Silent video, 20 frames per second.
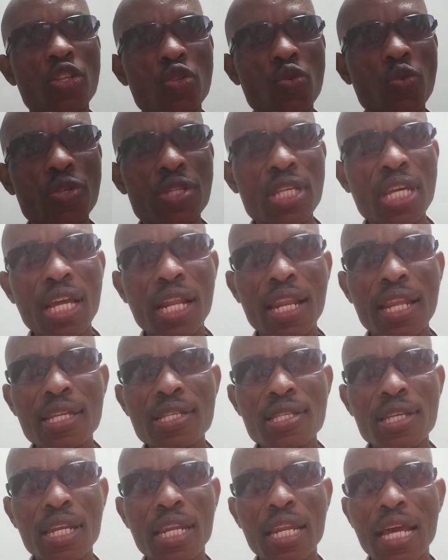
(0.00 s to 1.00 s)
to say,
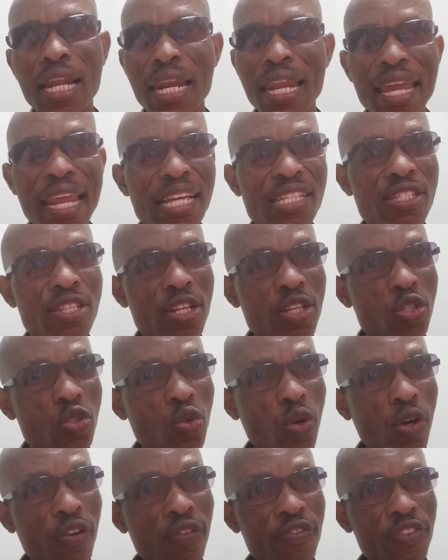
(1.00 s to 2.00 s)
listen, let us
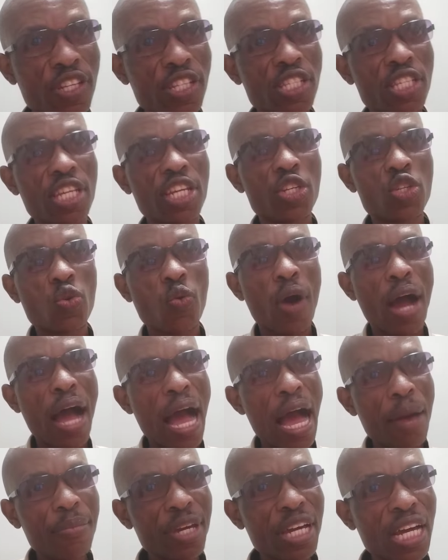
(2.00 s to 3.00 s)
resolve this issue
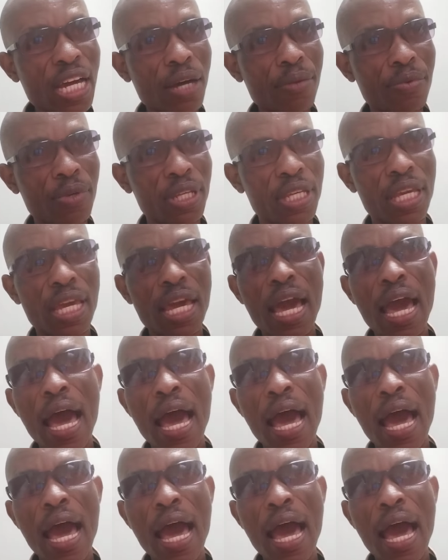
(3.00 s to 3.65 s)
amicably.